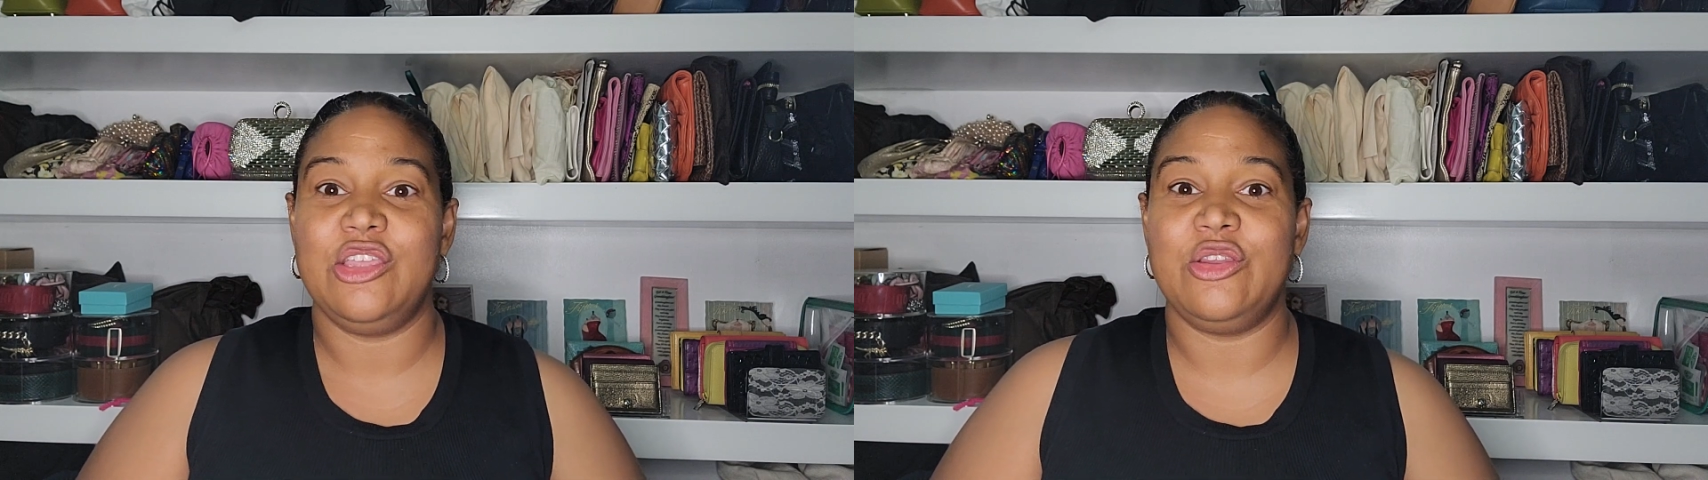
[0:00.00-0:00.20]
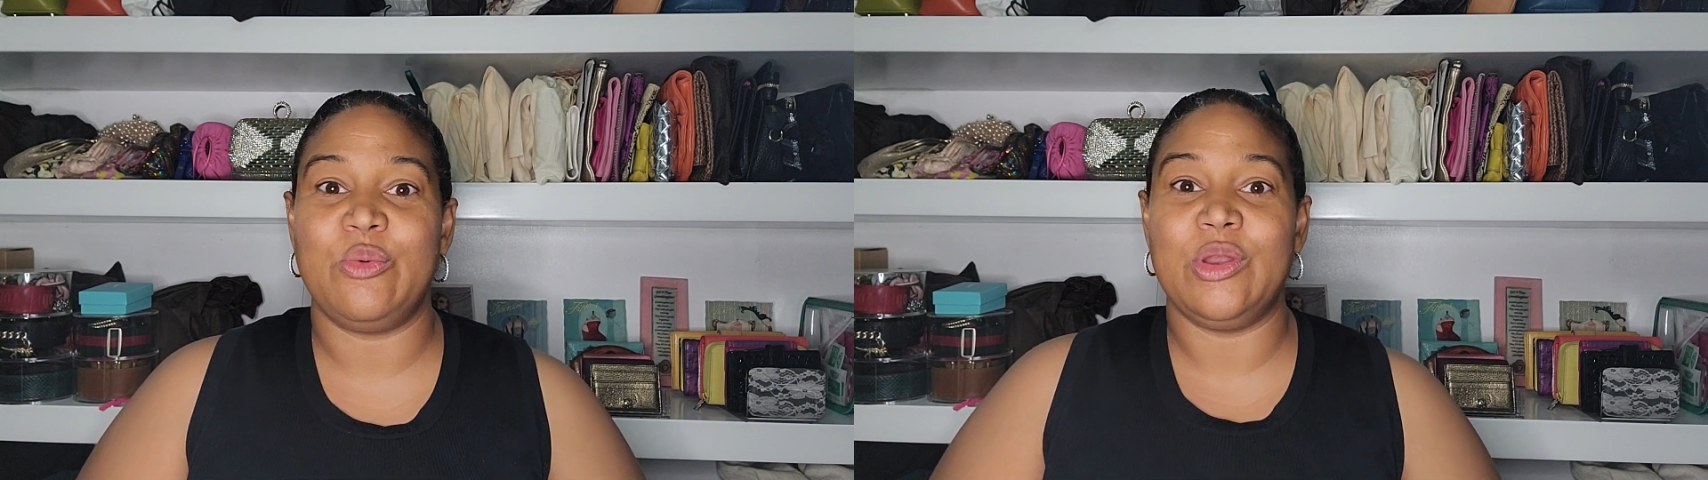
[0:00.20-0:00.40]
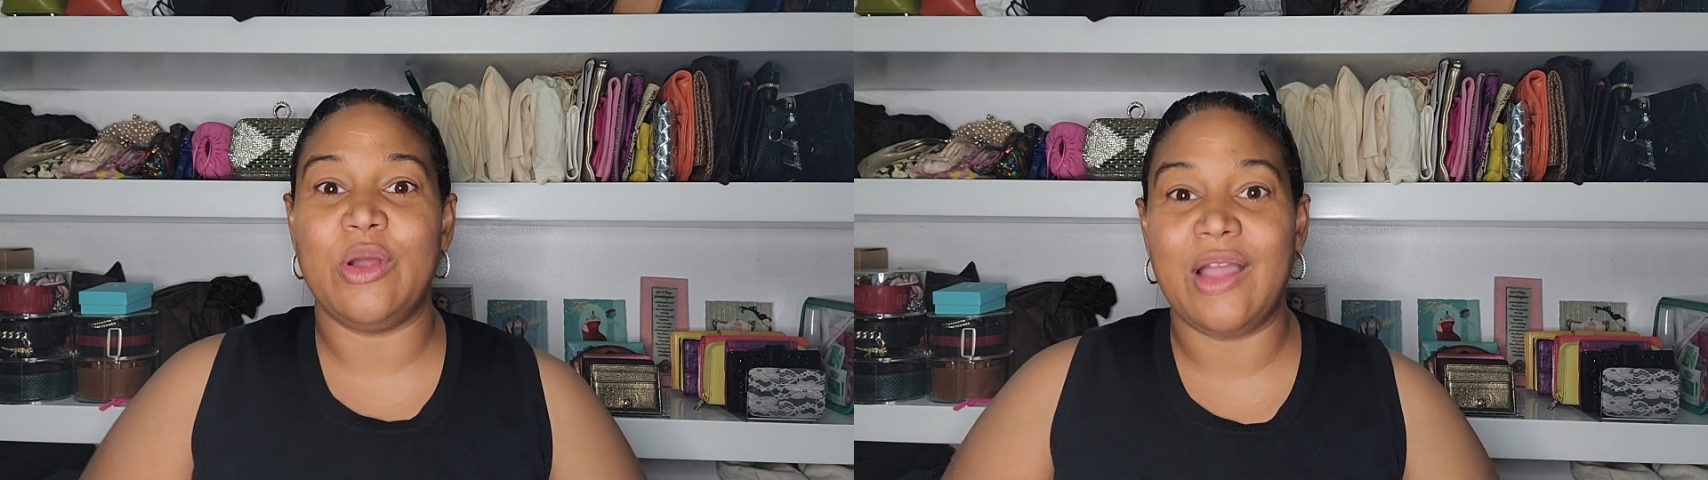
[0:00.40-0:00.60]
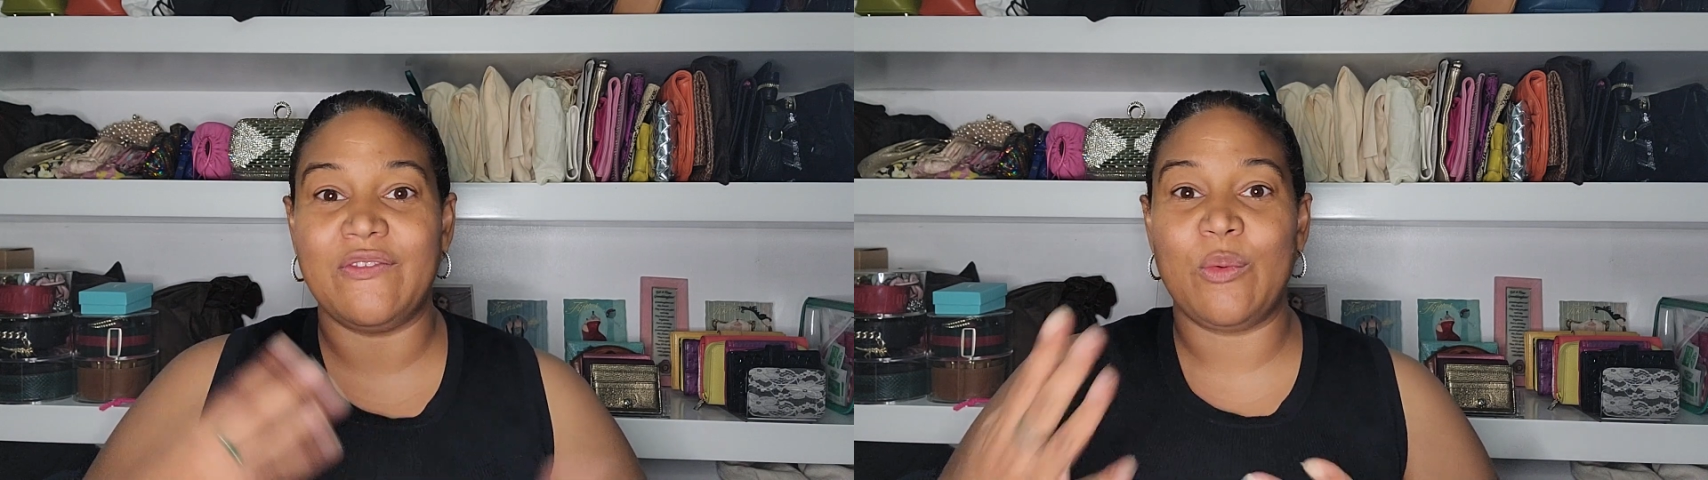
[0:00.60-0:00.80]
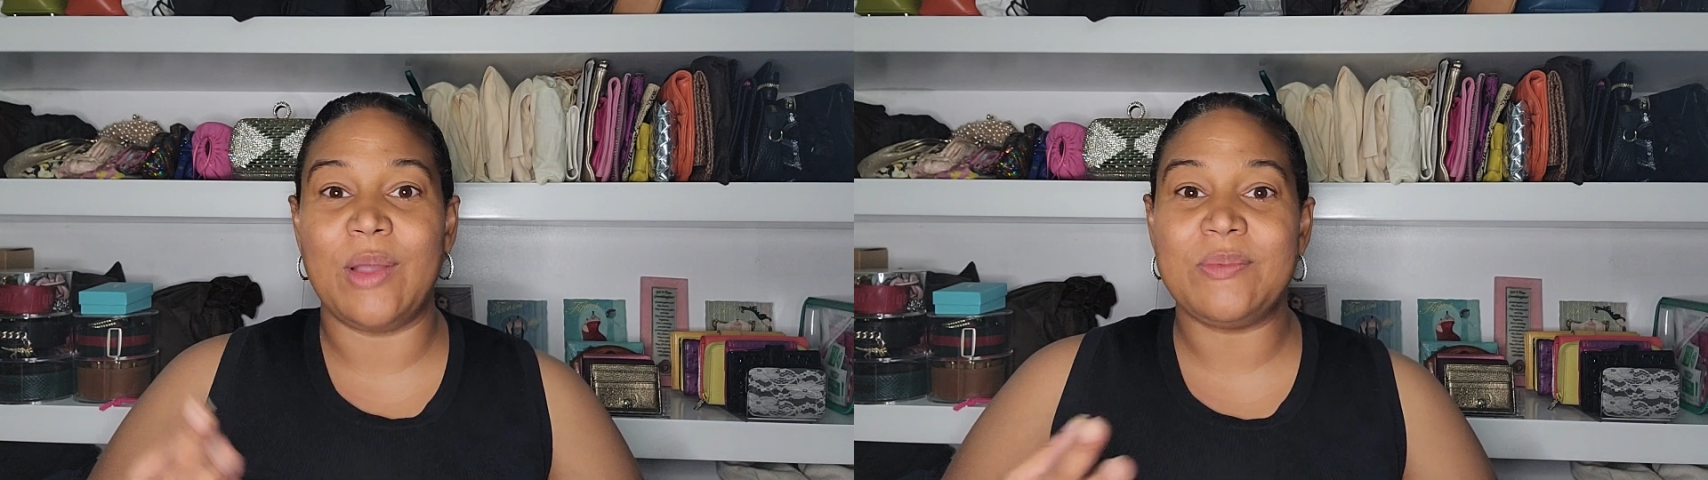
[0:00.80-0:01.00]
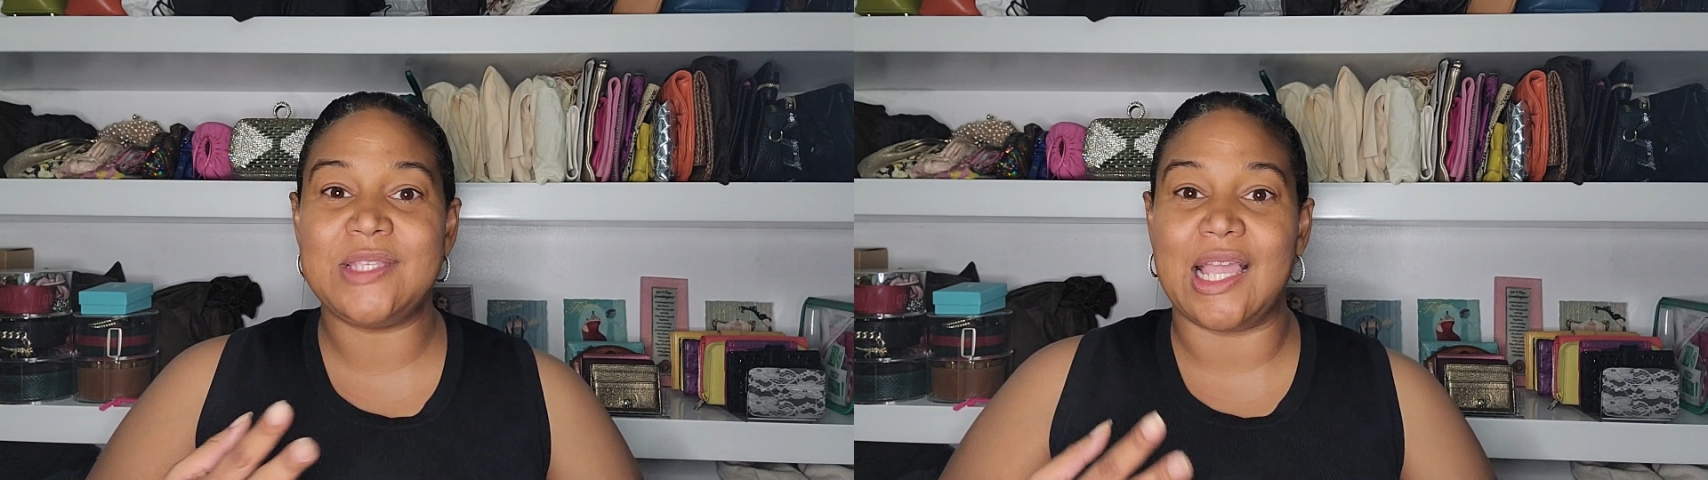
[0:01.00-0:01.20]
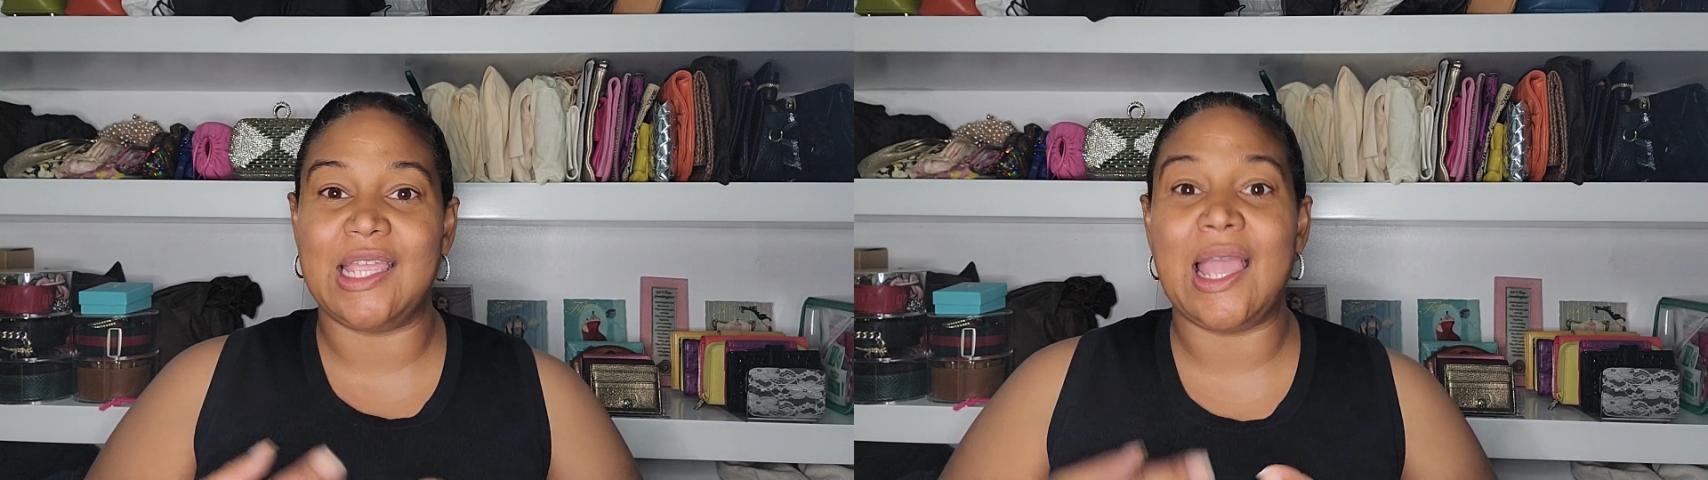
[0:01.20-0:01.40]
we don't have a website